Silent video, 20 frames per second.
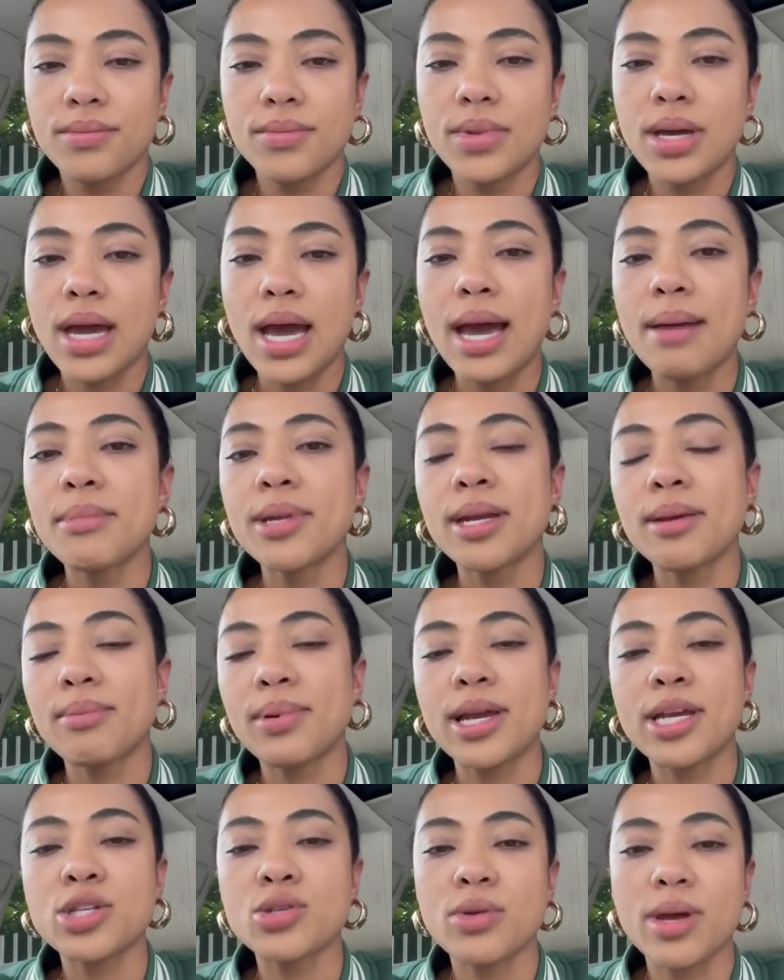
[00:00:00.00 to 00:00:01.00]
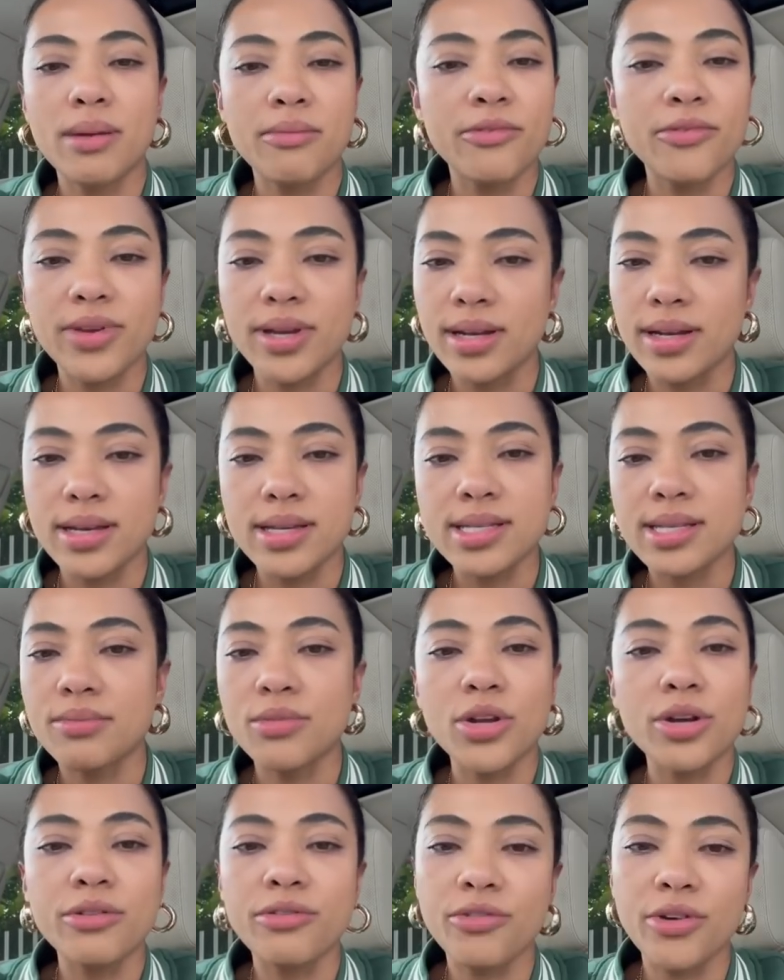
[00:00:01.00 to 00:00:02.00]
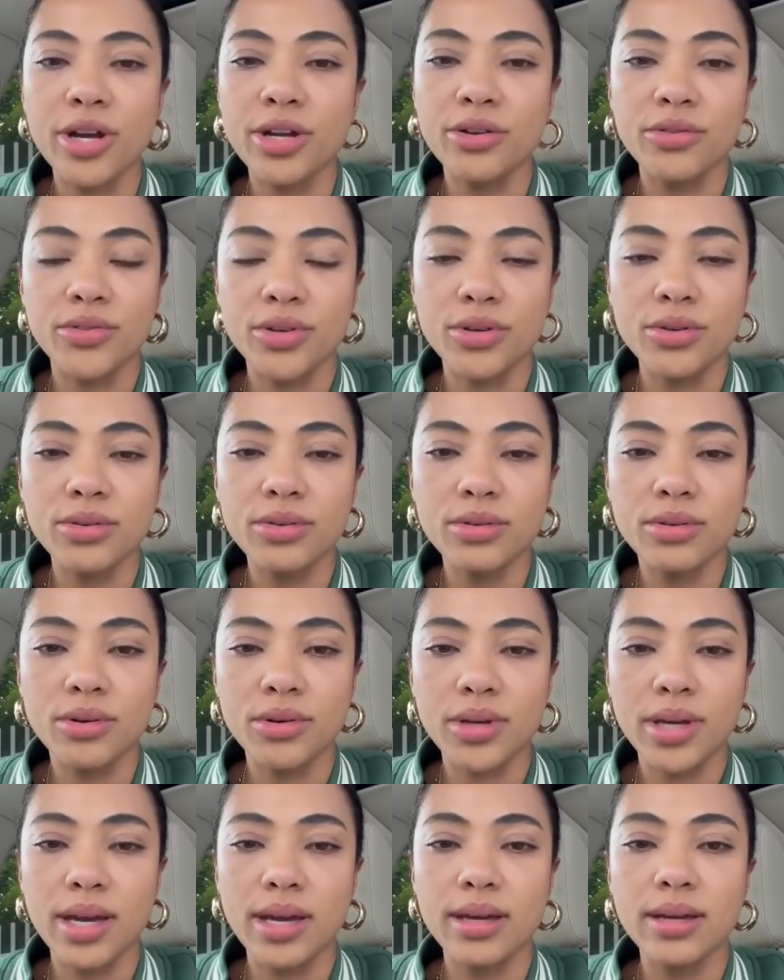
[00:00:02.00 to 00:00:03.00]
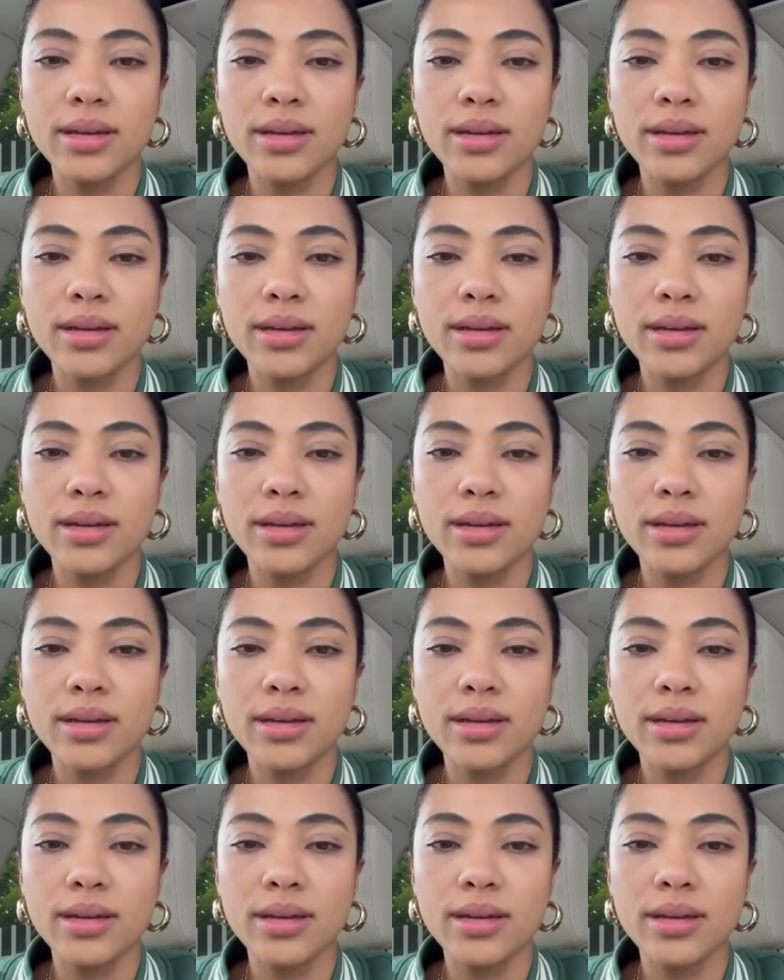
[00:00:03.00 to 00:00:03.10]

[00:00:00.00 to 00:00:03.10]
I'm in a place where I'm fearless. I'm not afraid of you, okay?